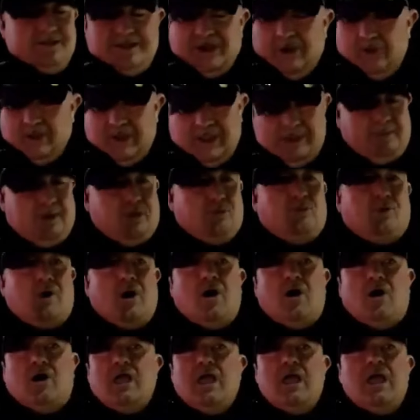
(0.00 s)
Don't no
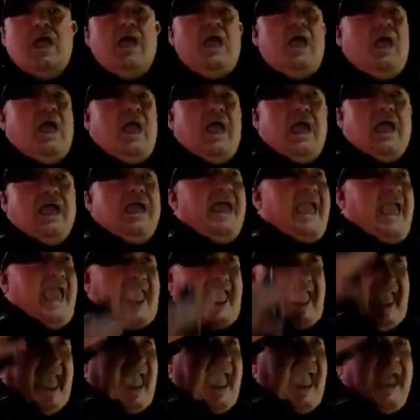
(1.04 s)
deny, wrong. yeah, no doubt in that,
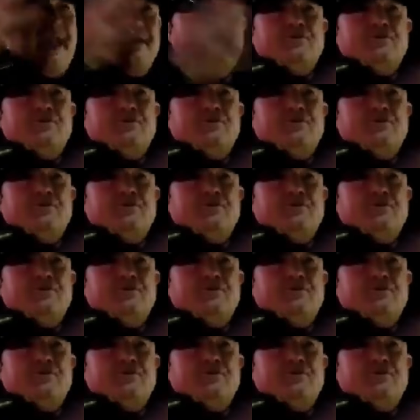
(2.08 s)
no doubt.